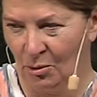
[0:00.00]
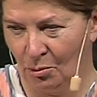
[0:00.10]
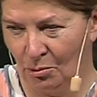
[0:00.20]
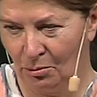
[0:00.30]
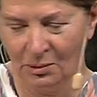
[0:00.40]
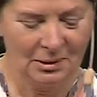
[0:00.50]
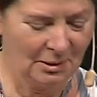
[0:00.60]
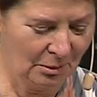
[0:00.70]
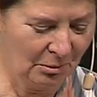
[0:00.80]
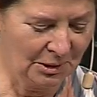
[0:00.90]
all
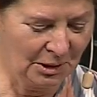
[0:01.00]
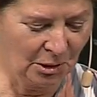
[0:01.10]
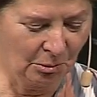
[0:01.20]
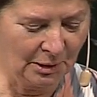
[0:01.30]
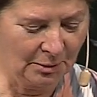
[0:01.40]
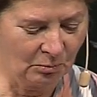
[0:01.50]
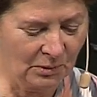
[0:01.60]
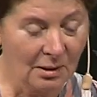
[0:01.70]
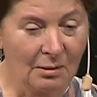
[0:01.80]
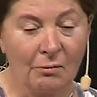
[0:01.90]
once in a while
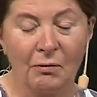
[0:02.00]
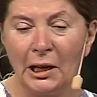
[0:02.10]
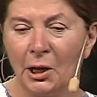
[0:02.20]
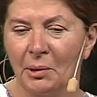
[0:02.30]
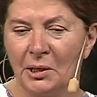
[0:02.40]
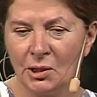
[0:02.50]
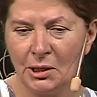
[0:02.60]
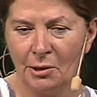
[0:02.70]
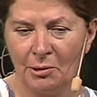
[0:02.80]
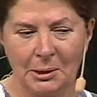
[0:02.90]
value
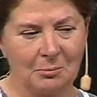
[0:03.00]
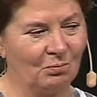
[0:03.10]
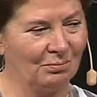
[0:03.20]
engineering.